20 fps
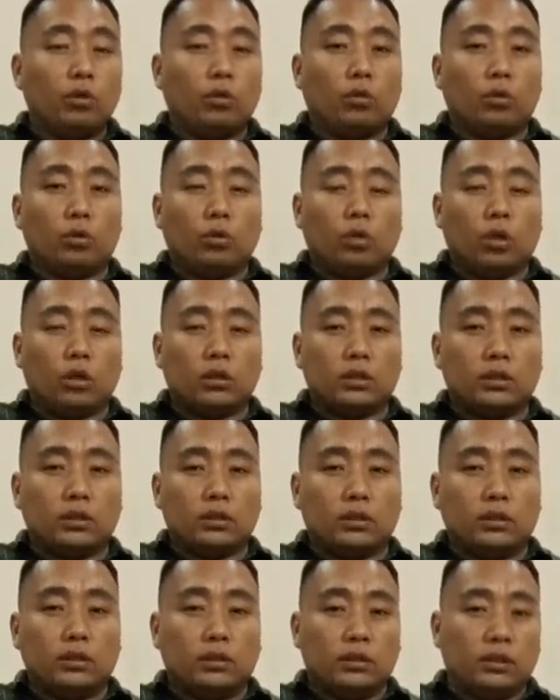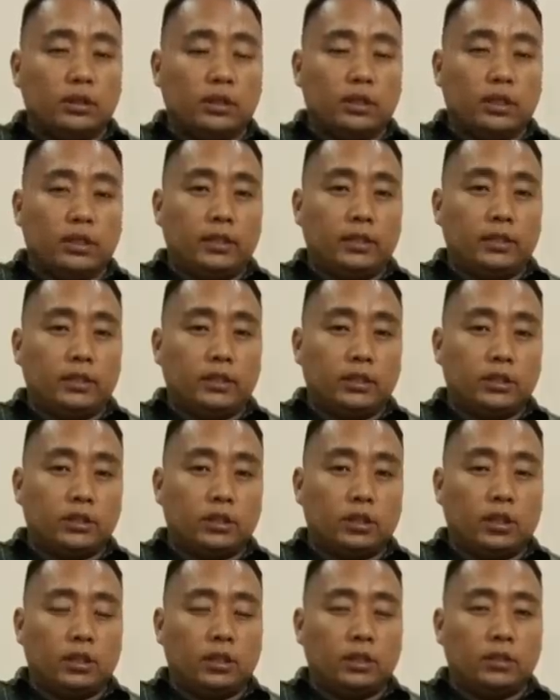Could not,
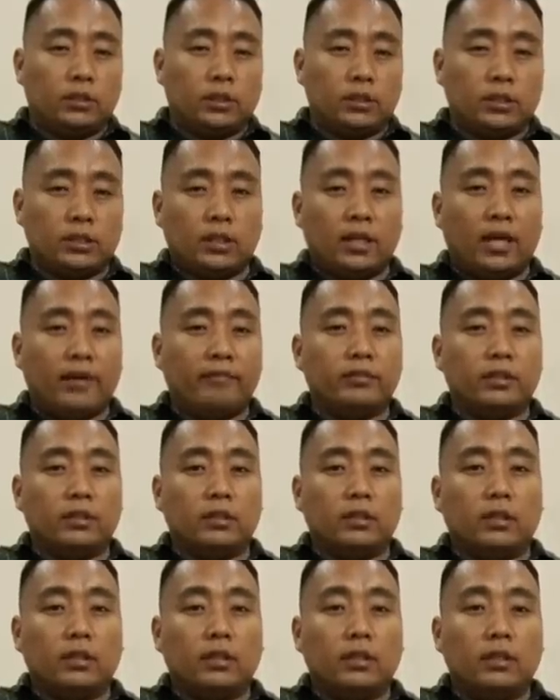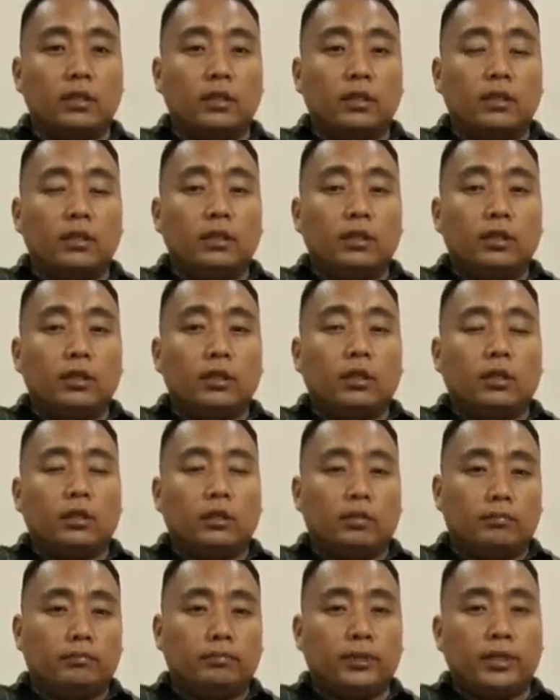does not have the
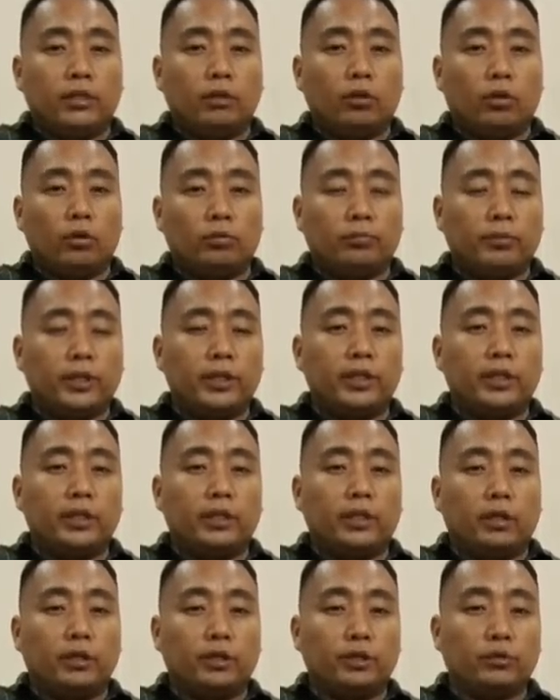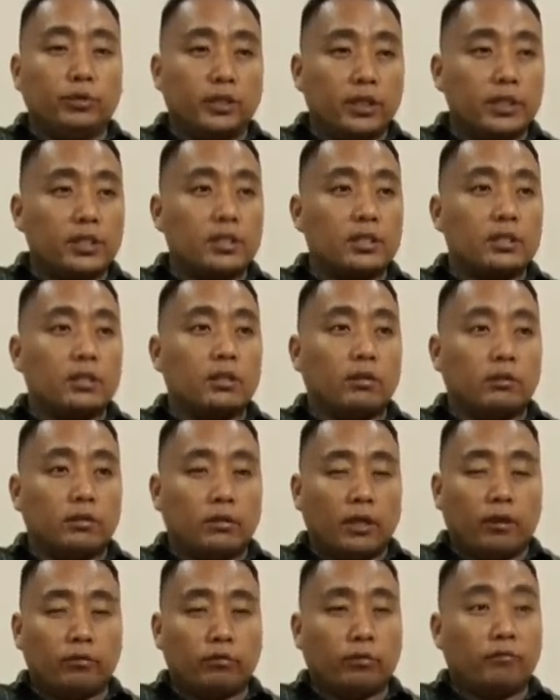many units.
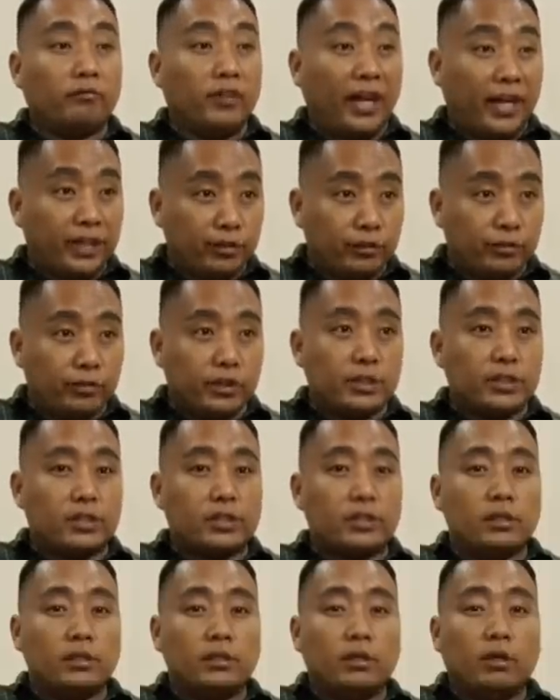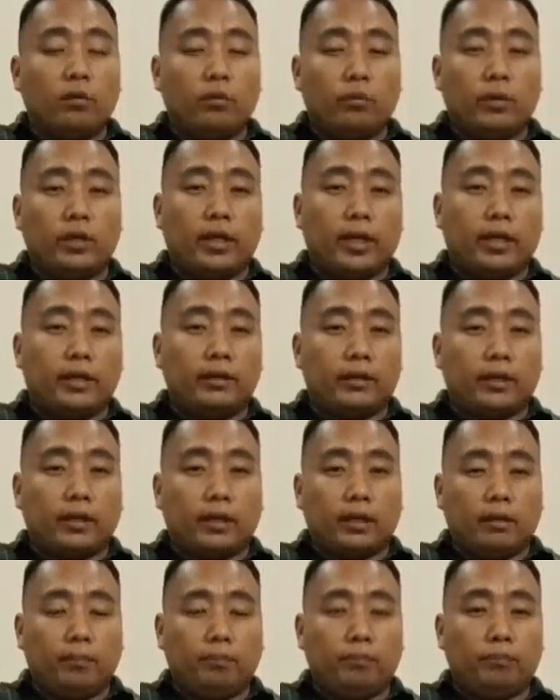Out of 9 units, when I
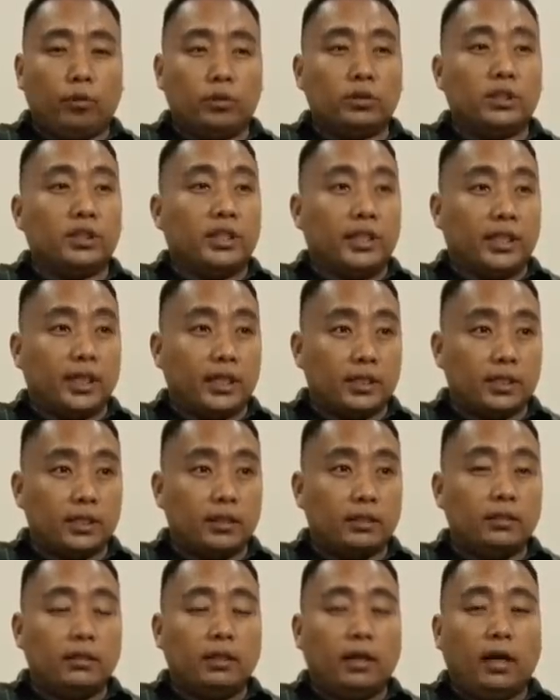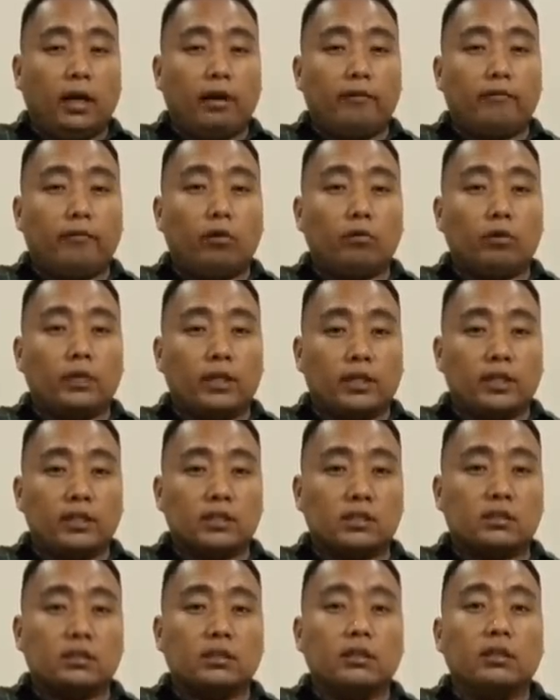bought the ticket, I found at
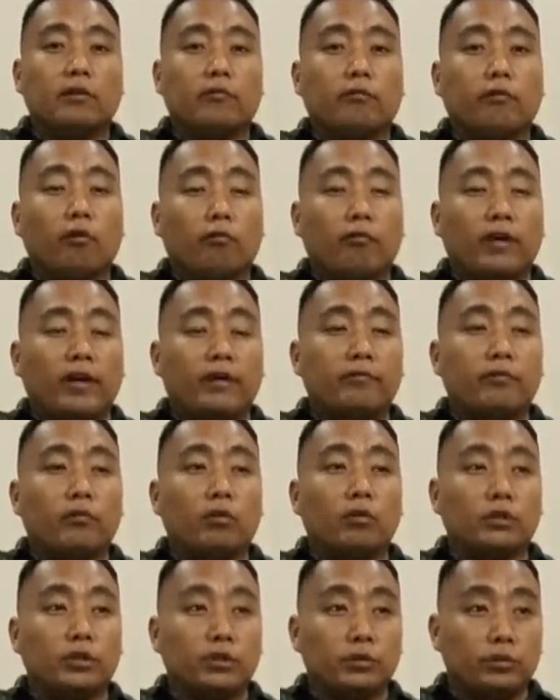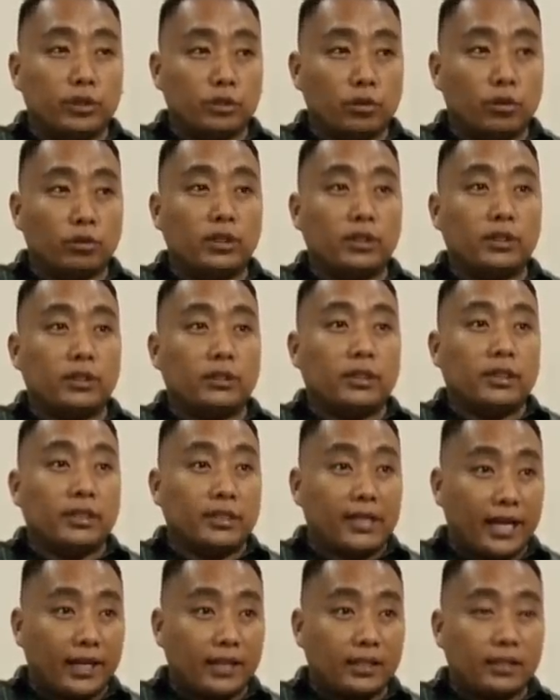least 4 or 5 units only
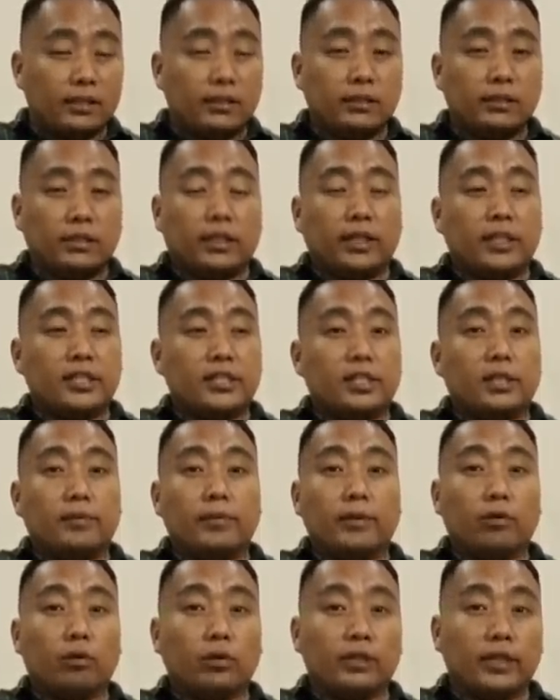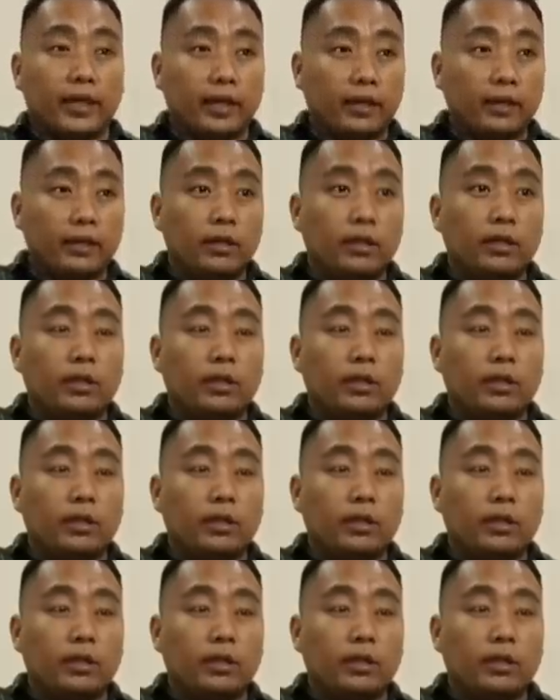intact. The rest, they were not there.